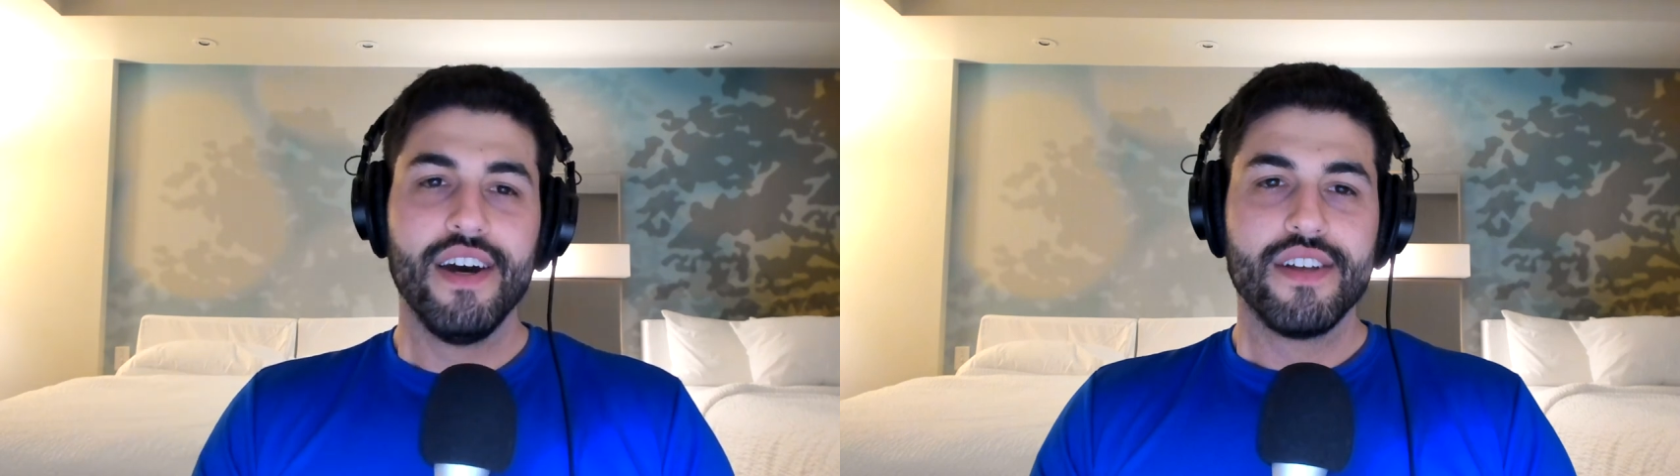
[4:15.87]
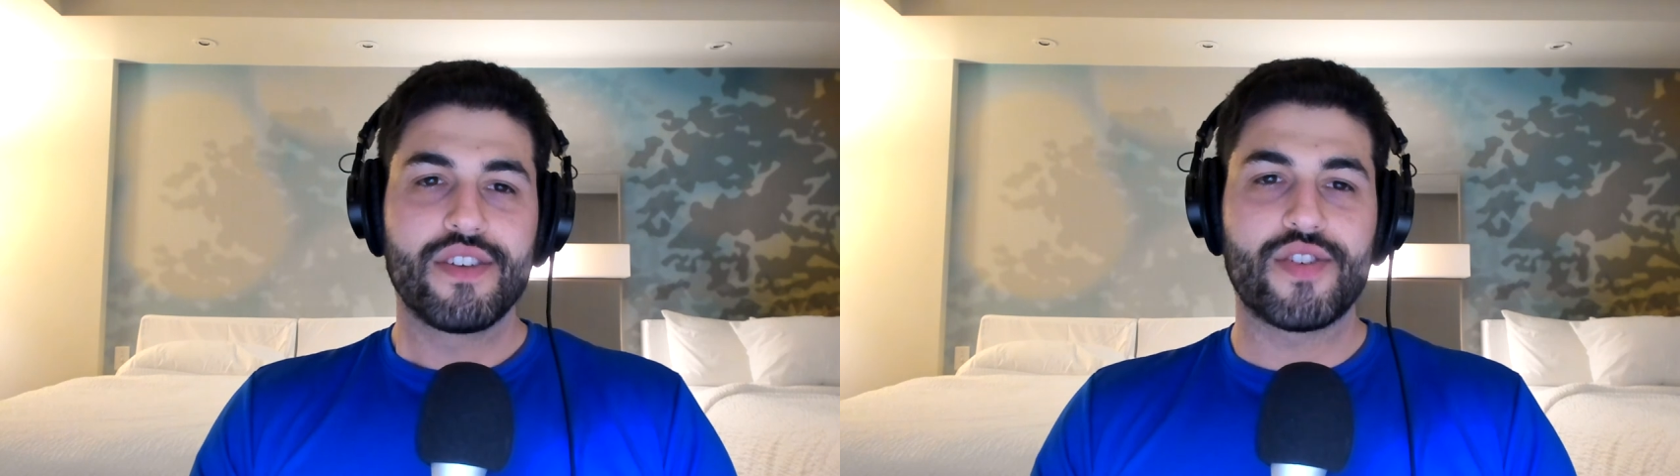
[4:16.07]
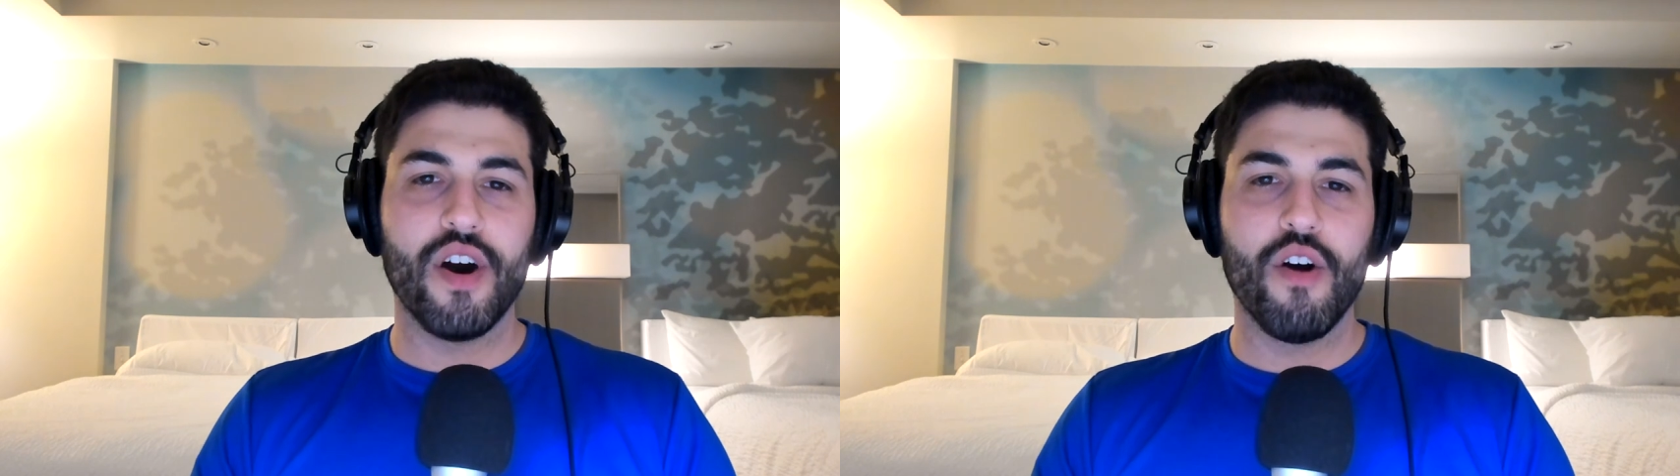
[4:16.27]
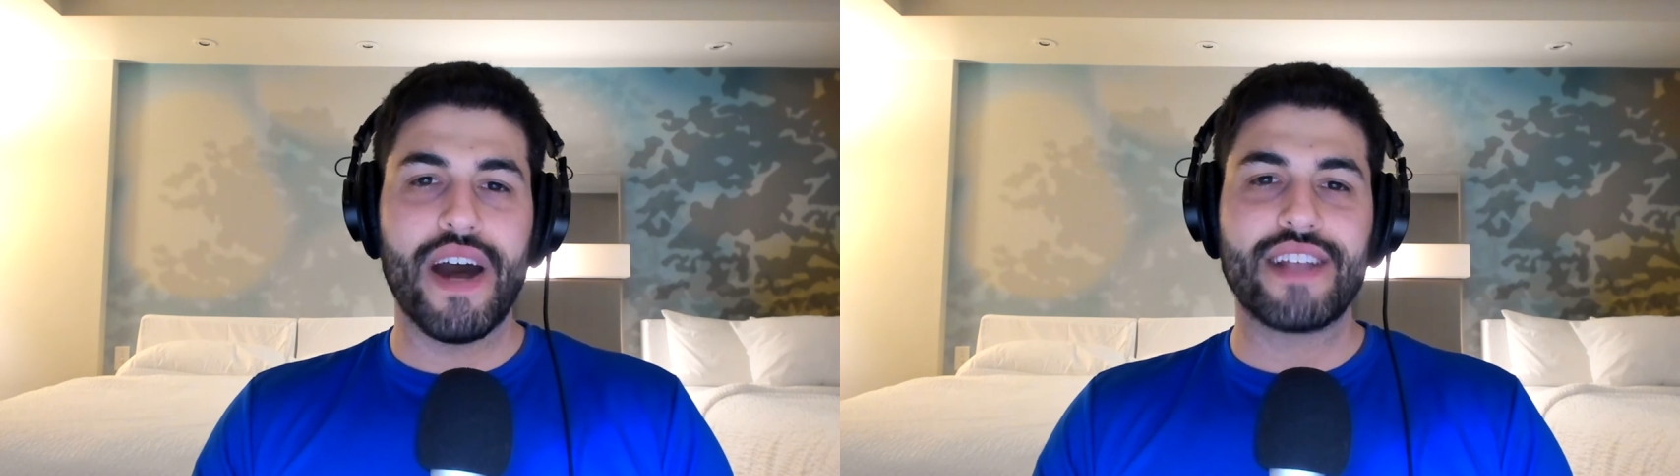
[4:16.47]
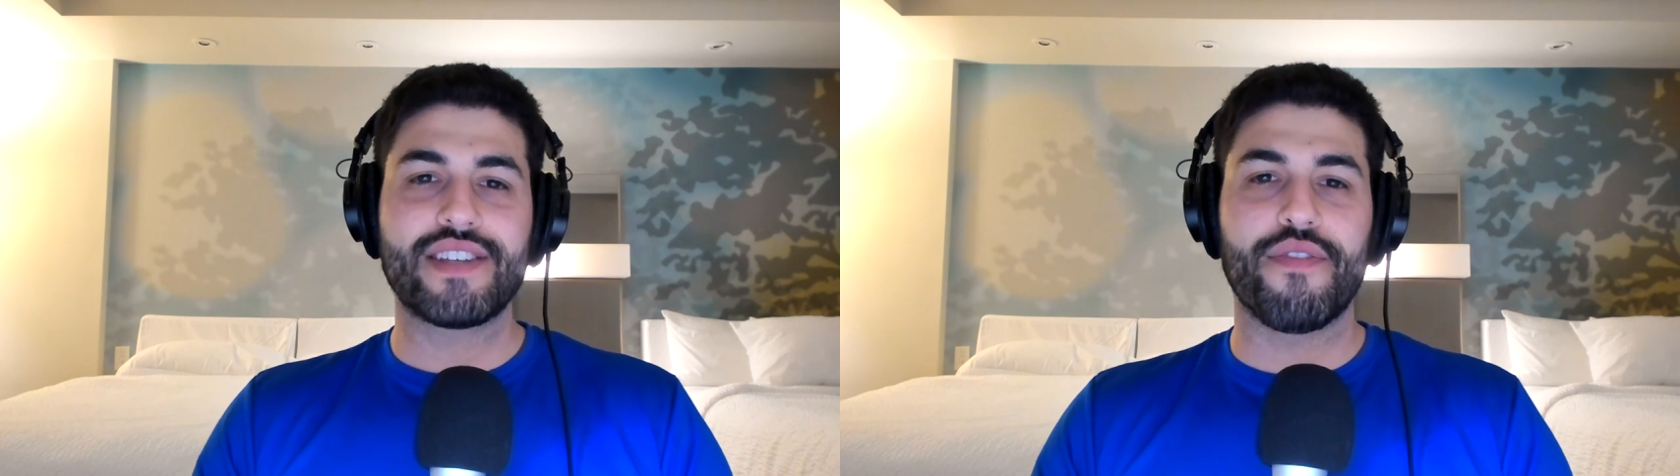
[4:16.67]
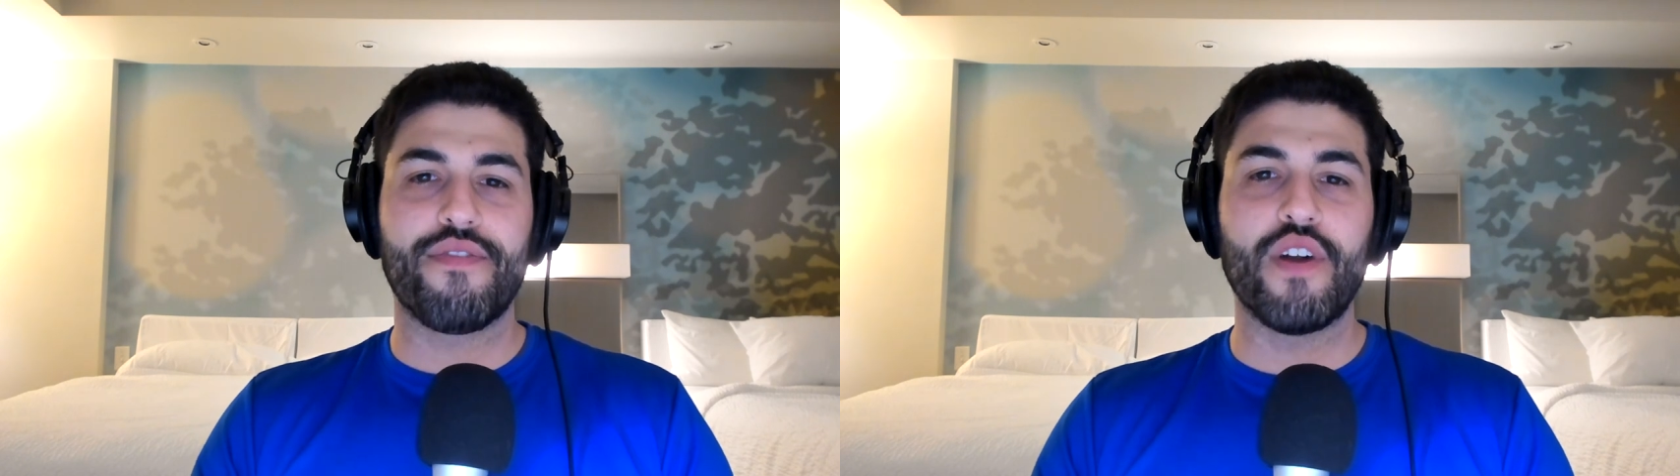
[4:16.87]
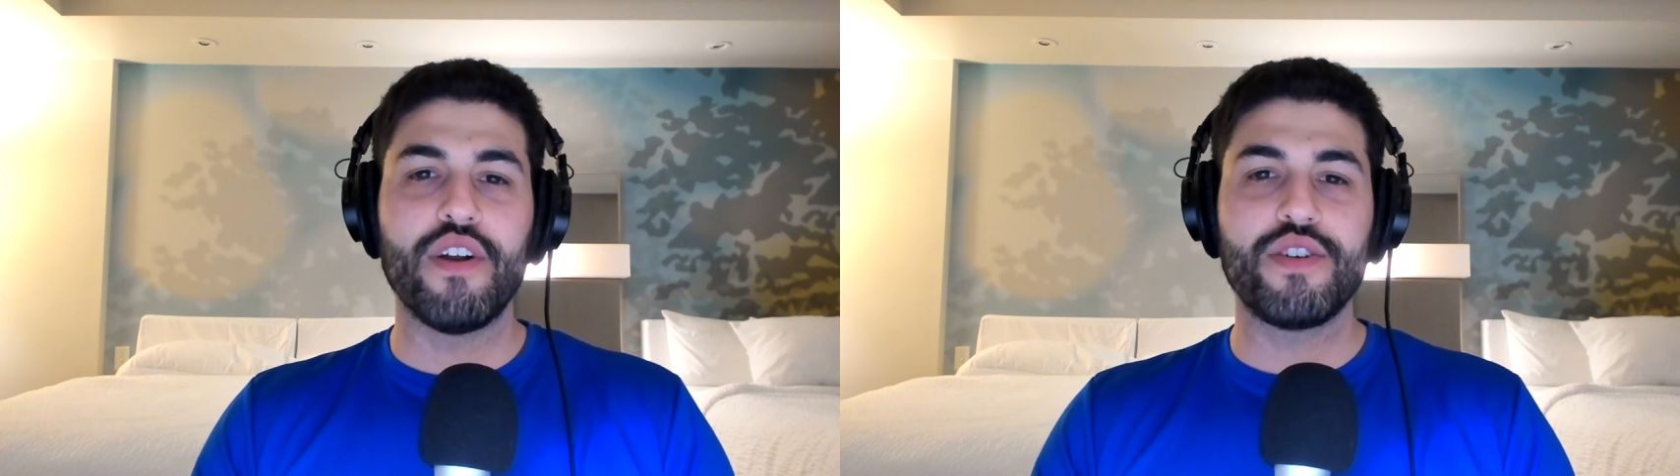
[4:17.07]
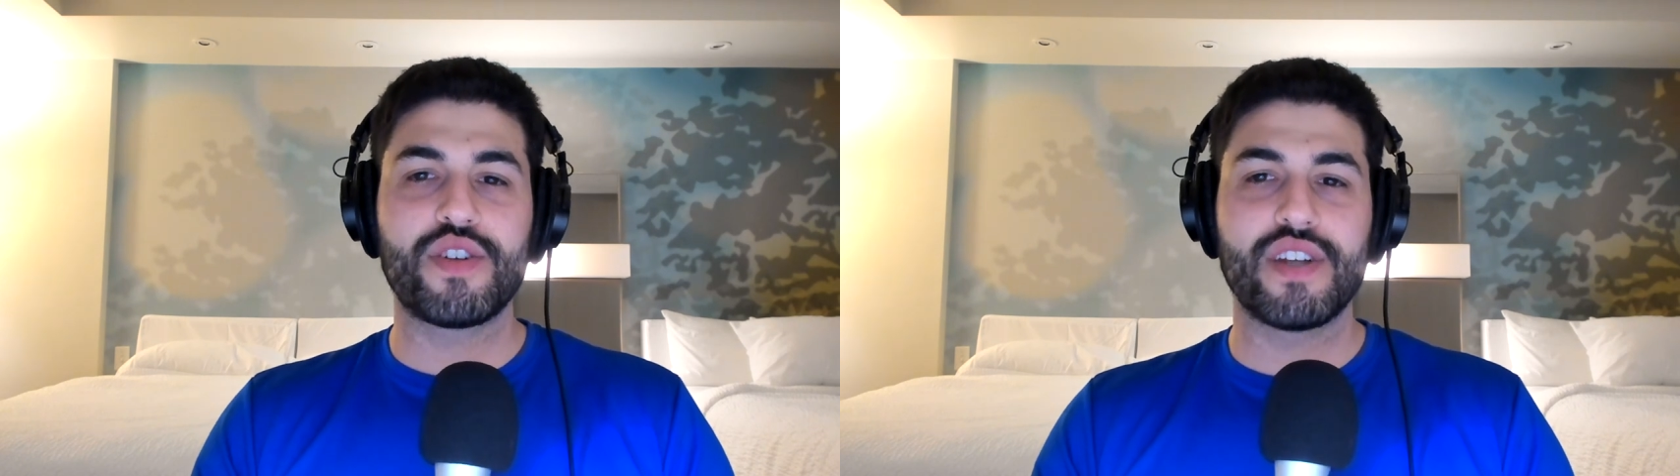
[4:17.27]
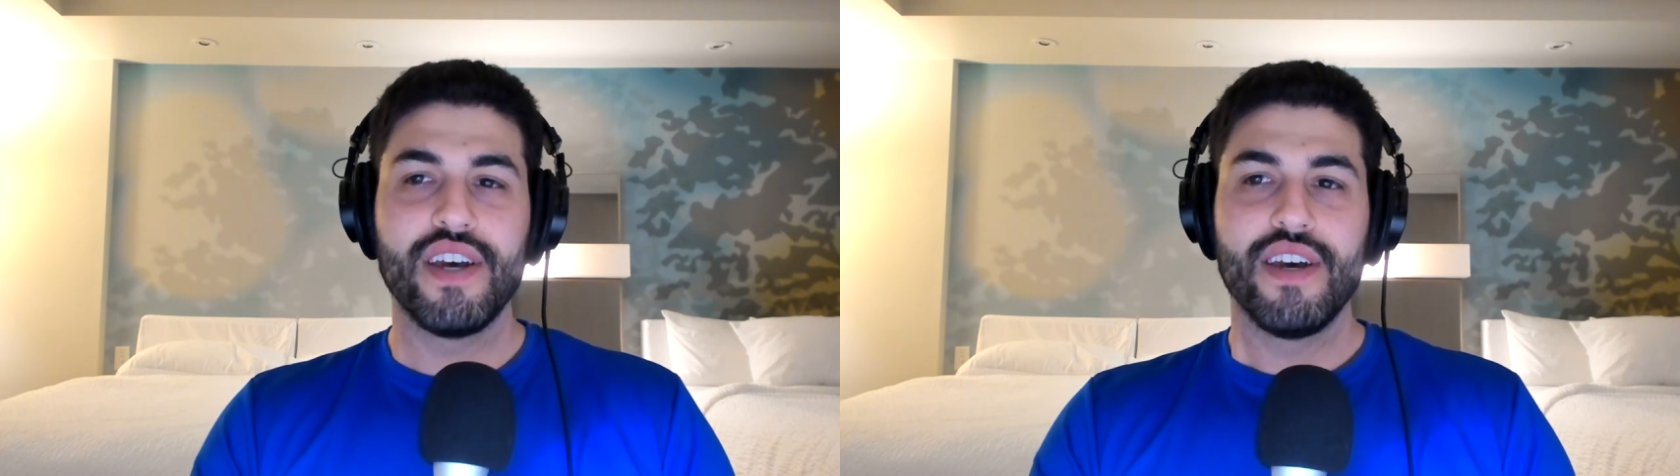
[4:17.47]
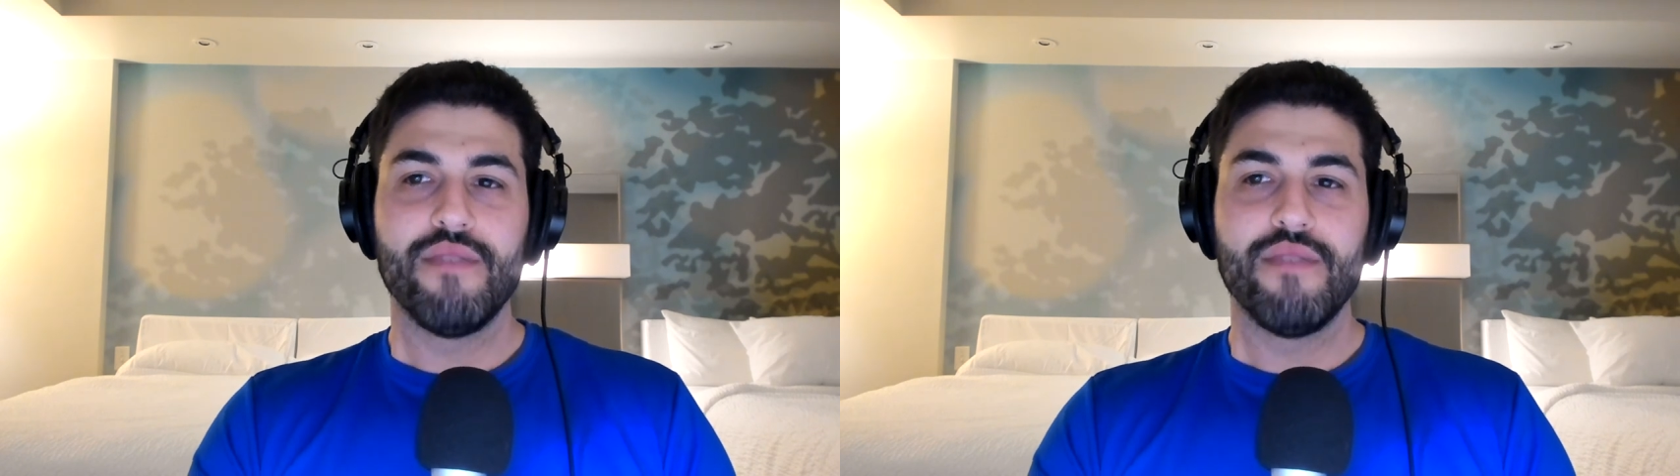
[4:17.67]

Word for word: So that's the first